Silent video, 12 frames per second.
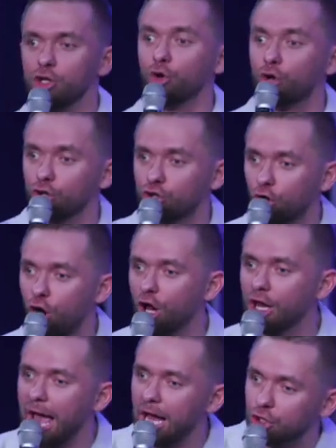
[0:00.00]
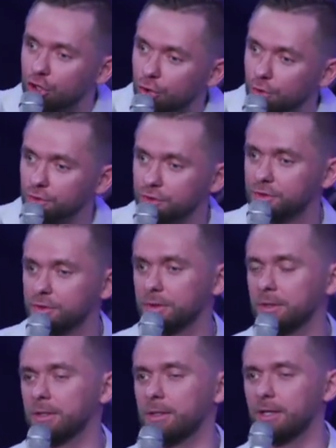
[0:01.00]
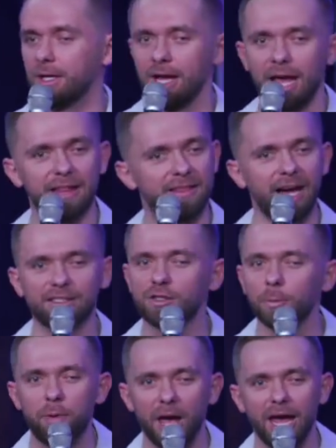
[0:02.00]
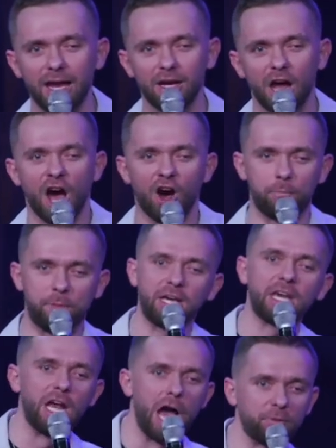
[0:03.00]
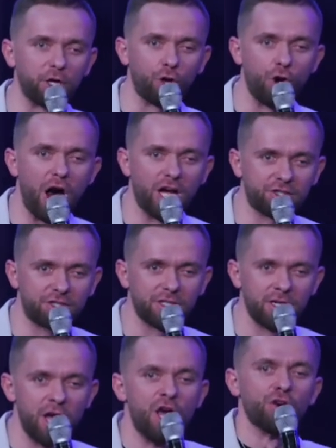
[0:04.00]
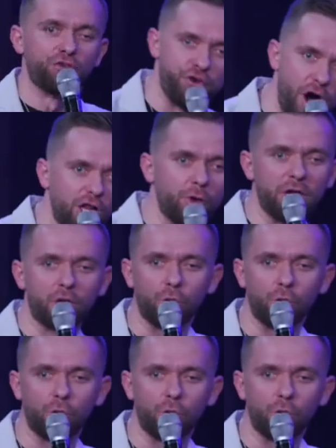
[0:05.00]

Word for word: you control and choose. And that's the pain of picking up the cross following